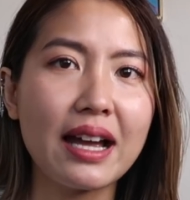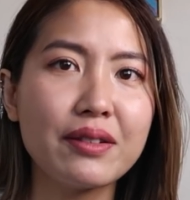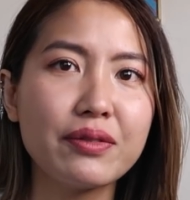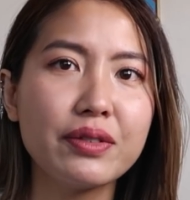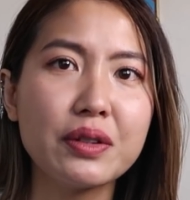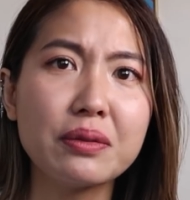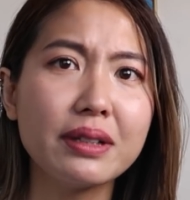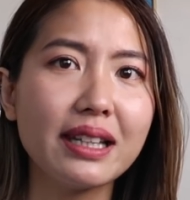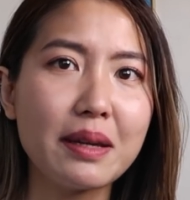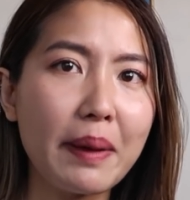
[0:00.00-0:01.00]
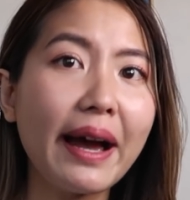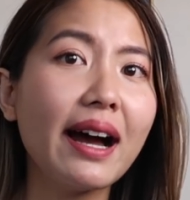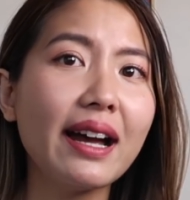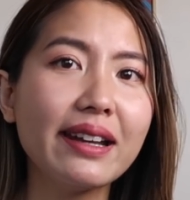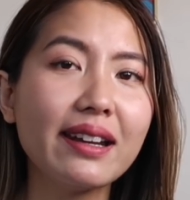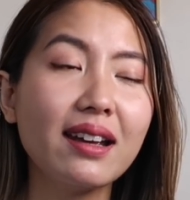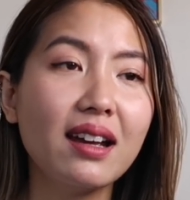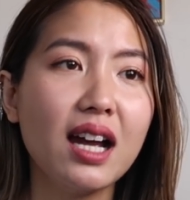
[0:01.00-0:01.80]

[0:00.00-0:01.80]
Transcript: I feel really bad